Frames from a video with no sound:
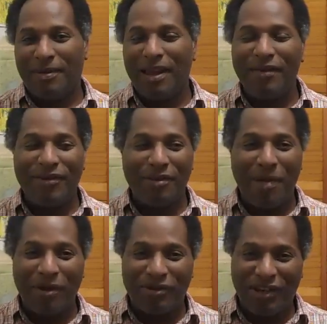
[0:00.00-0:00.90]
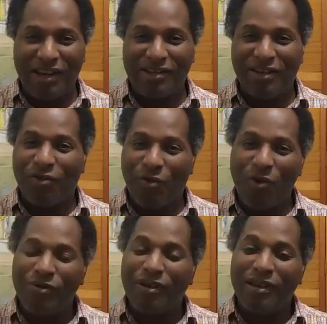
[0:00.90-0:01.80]
Life is about changing.
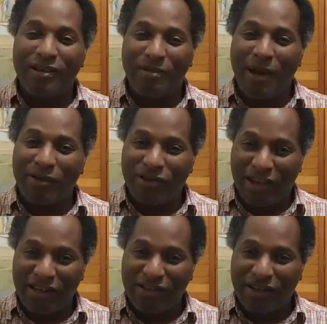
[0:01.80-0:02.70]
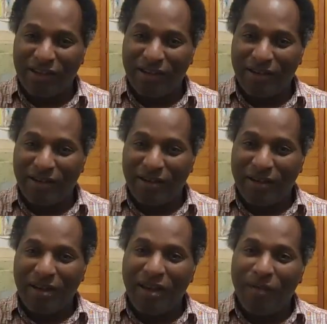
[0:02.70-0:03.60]
Growth is about changing.
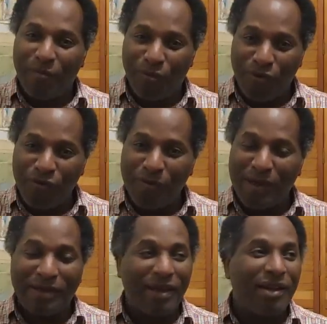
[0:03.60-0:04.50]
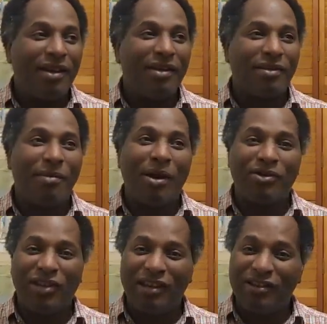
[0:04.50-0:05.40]
Improvement is
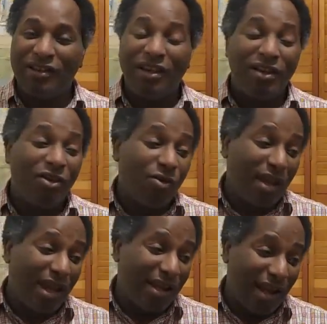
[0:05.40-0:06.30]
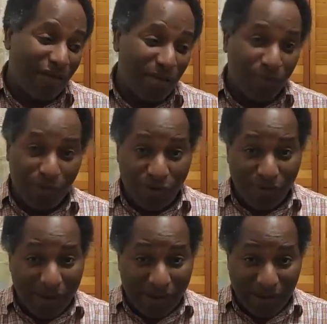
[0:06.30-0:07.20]
about changing. You can't have
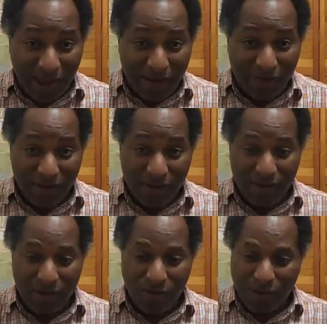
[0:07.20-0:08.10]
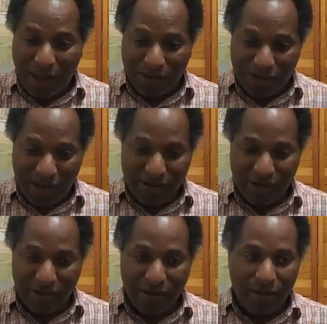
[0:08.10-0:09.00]
improvements in life without
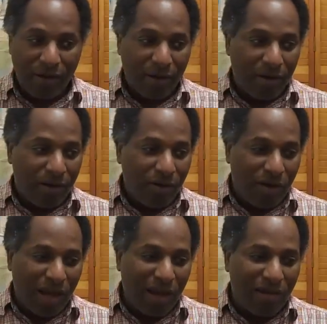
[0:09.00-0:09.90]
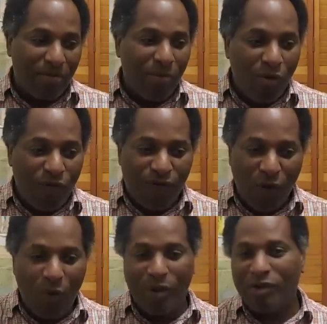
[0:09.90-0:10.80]
changing. You can't move
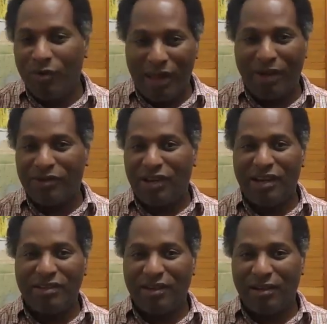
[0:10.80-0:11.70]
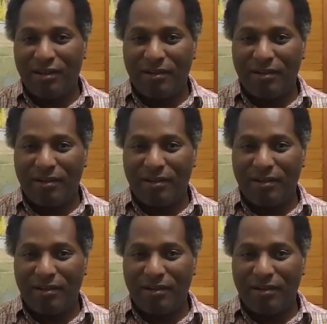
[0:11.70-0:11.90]
forward without changing.